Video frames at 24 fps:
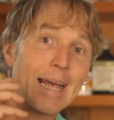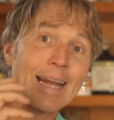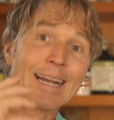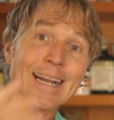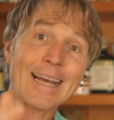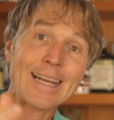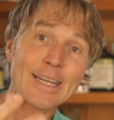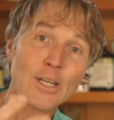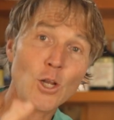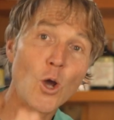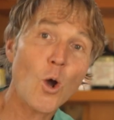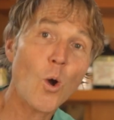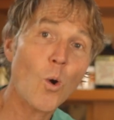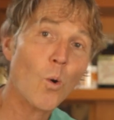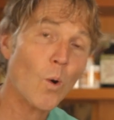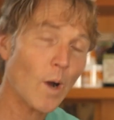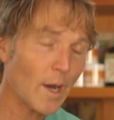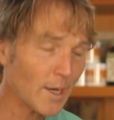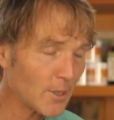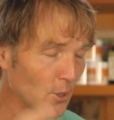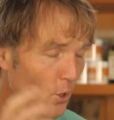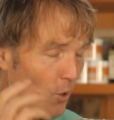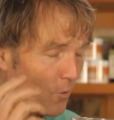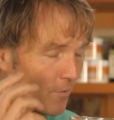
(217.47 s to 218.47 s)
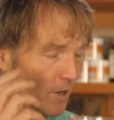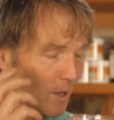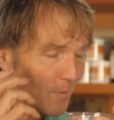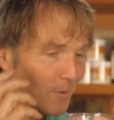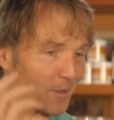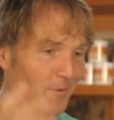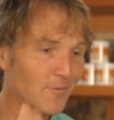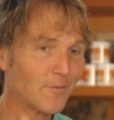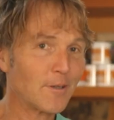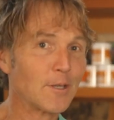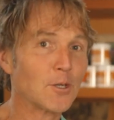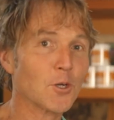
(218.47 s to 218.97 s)
And I know if I'm
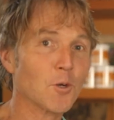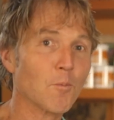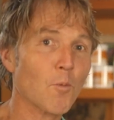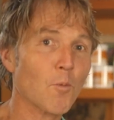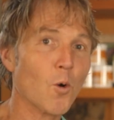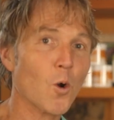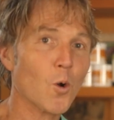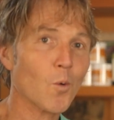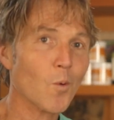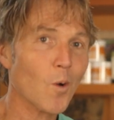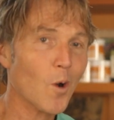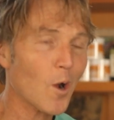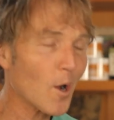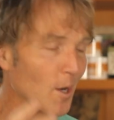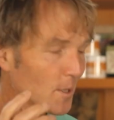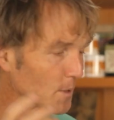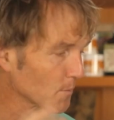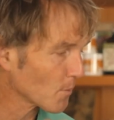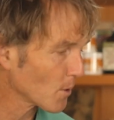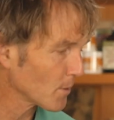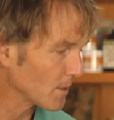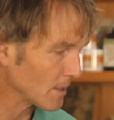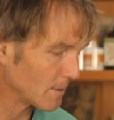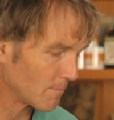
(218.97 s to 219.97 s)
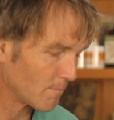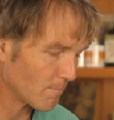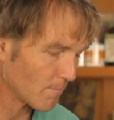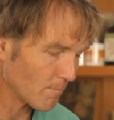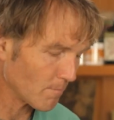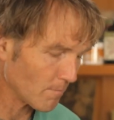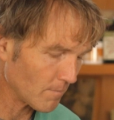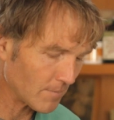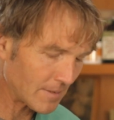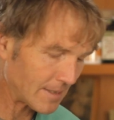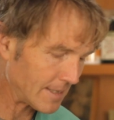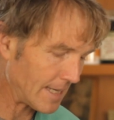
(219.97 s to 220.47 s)
gonna feed her more raw, it's probably
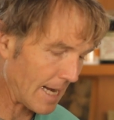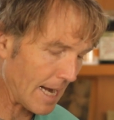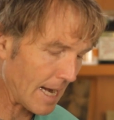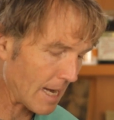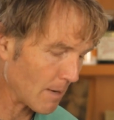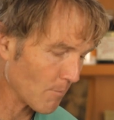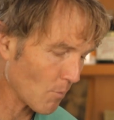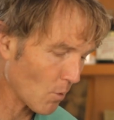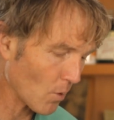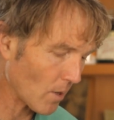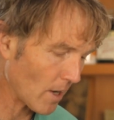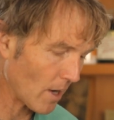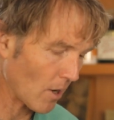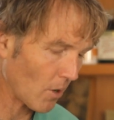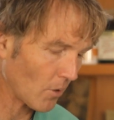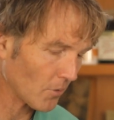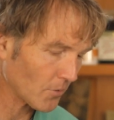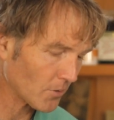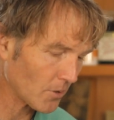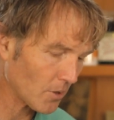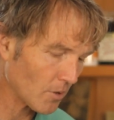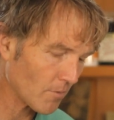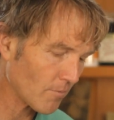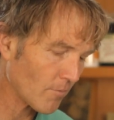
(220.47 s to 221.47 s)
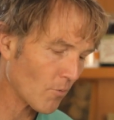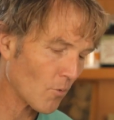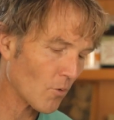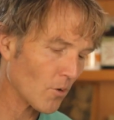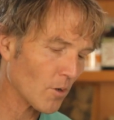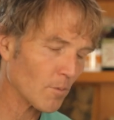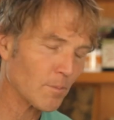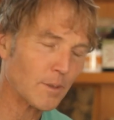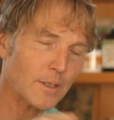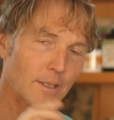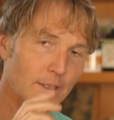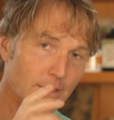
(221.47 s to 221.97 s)
dang more healthier for
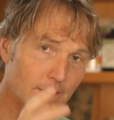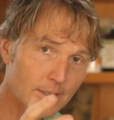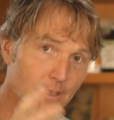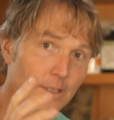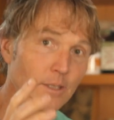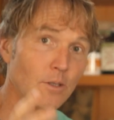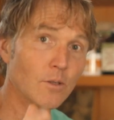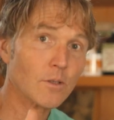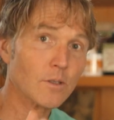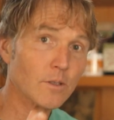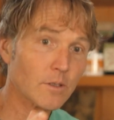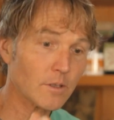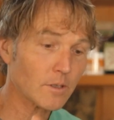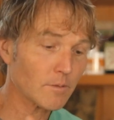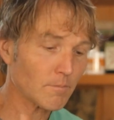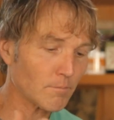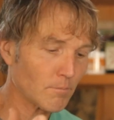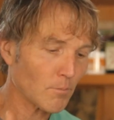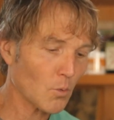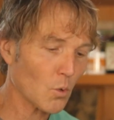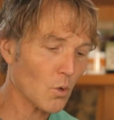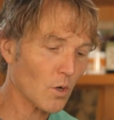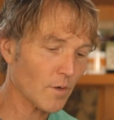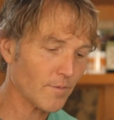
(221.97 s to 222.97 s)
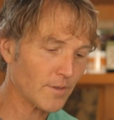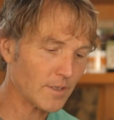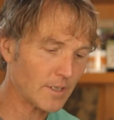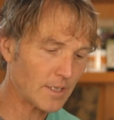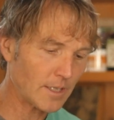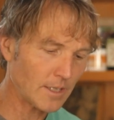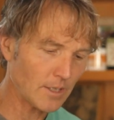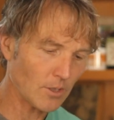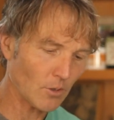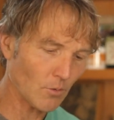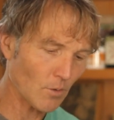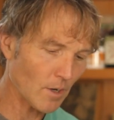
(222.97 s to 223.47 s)
her, but it's, you know, a little more of a
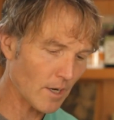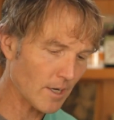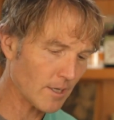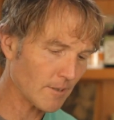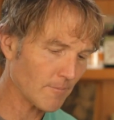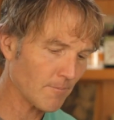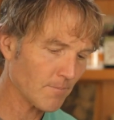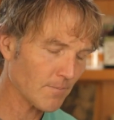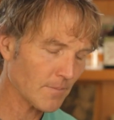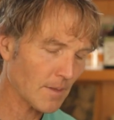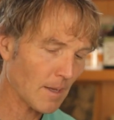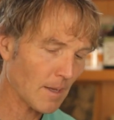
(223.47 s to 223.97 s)
deal, right?